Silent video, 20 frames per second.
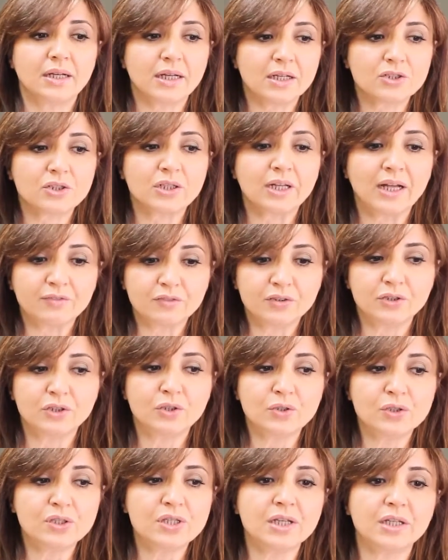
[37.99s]
And actually
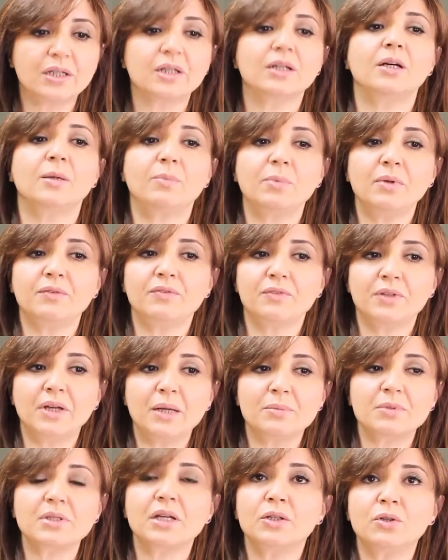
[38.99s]
after using it a couple of
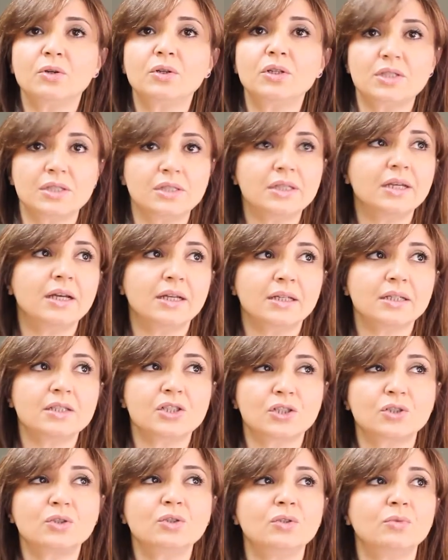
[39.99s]
times, I noticed,
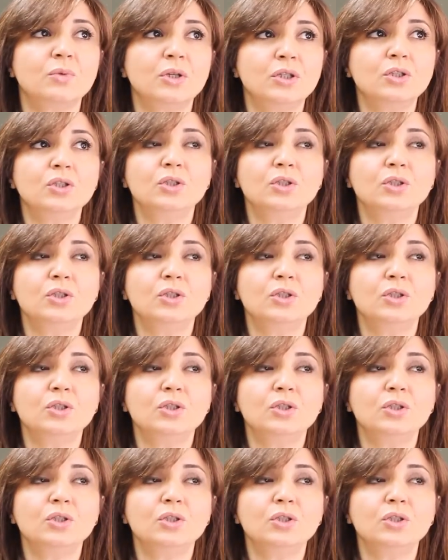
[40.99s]
yeah, it's true.